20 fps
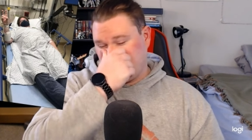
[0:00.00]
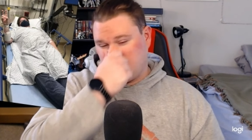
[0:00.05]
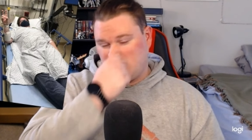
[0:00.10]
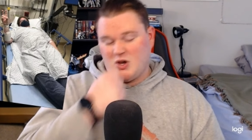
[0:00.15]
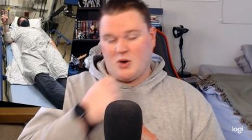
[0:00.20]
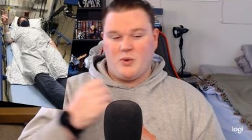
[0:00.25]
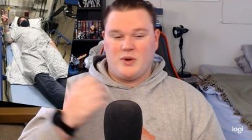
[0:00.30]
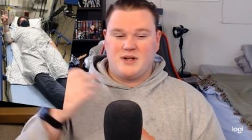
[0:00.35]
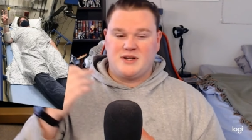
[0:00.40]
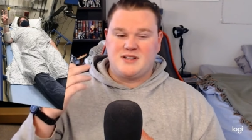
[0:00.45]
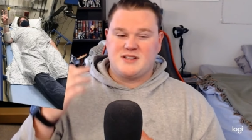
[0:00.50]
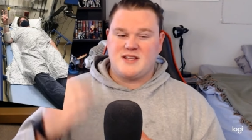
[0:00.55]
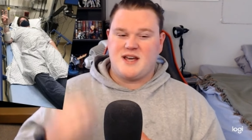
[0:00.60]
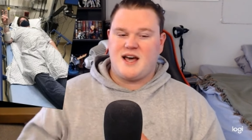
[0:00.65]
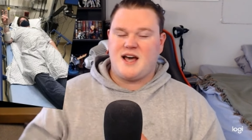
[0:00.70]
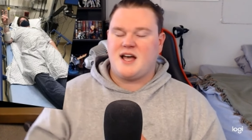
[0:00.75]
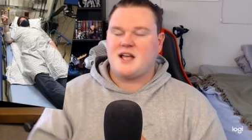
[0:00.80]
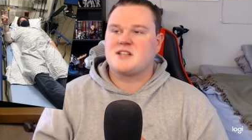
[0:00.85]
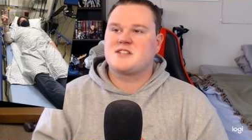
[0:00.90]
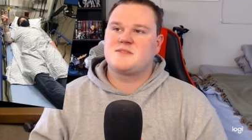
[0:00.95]
going to the
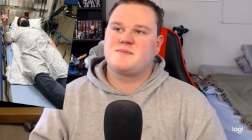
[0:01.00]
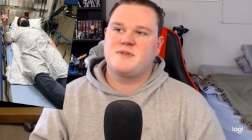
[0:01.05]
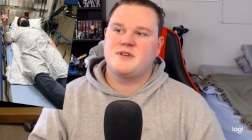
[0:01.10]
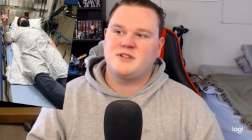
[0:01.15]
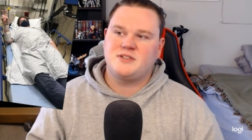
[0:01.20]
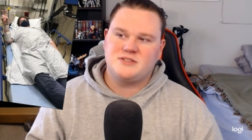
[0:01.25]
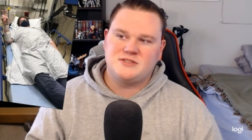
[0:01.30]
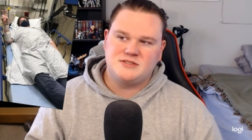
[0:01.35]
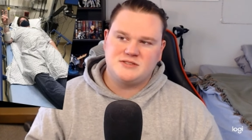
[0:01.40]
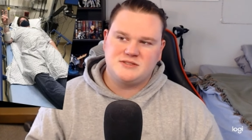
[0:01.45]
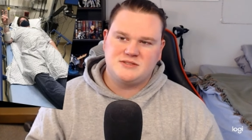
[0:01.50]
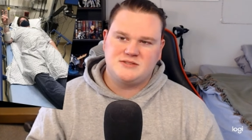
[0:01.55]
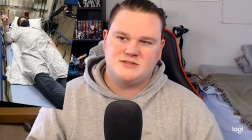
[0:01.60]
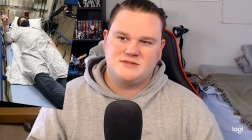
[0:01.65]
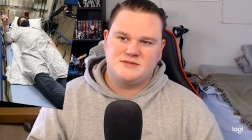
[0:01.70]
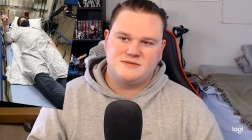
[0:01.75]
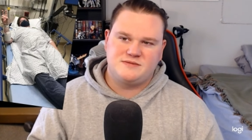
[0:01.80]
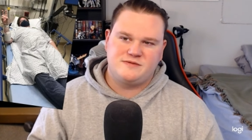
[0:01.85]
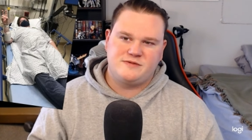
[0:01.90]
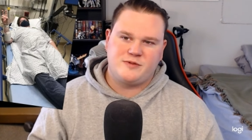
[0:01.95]
hospital
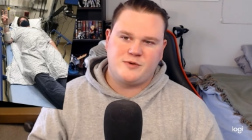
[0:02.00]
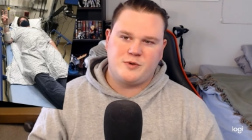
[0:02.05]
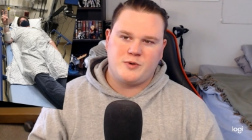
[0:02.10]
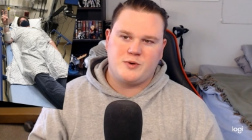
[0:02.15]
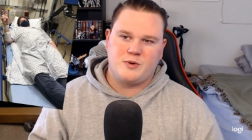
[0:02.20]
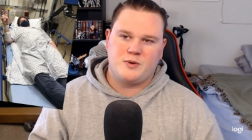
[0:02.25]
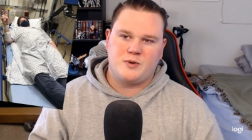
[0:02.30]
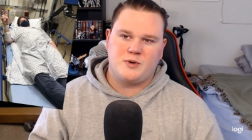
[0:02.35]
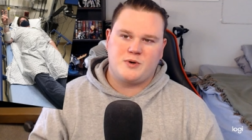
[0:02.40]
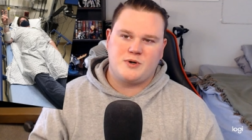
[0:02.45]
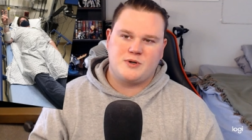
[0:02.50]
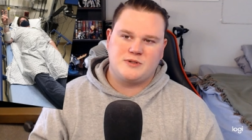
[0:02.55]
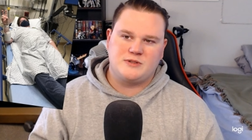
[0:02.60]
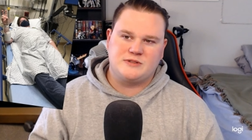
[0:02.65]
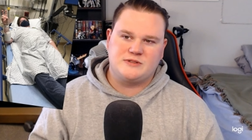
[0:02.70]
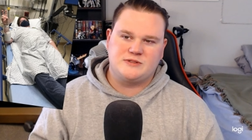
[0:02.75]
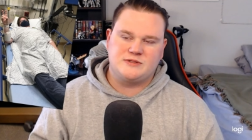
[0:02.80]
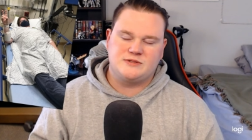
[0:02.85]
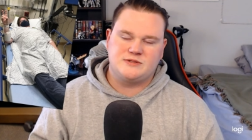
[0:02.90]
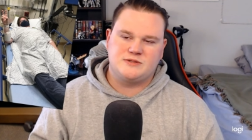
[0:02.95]

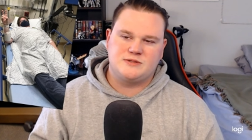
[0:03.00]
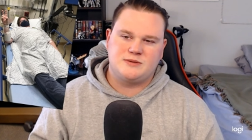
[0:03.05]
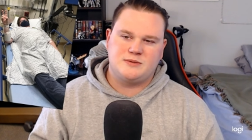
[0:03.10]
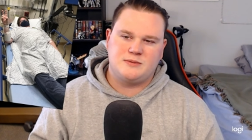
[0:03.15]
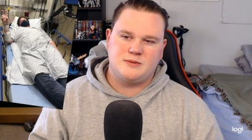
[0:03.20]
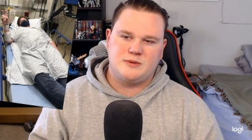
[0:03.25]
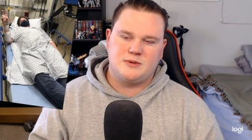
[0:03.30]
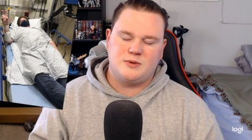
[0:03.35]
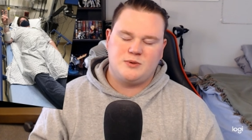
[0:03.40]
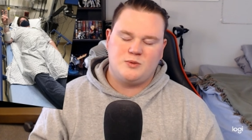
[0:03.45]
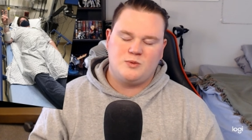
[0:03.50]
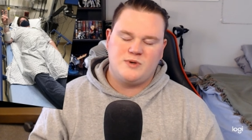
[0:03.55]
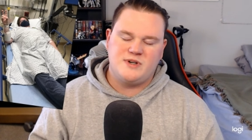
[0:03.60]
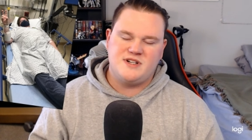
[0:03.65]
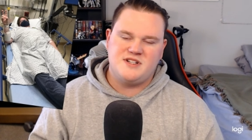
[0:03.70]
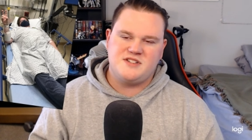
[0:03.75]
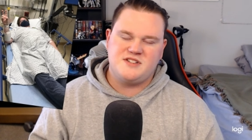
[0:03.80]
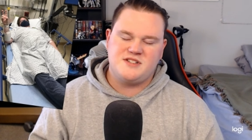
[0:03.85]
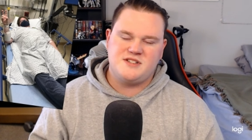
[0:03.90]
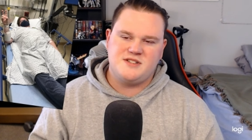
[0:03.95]
for
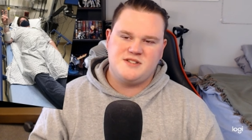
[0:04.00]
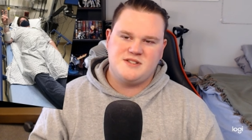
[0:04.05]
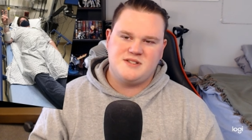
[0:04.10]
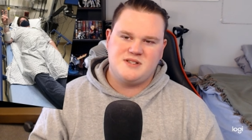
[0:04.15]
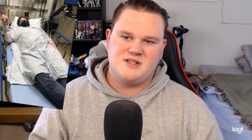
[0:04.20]
reasons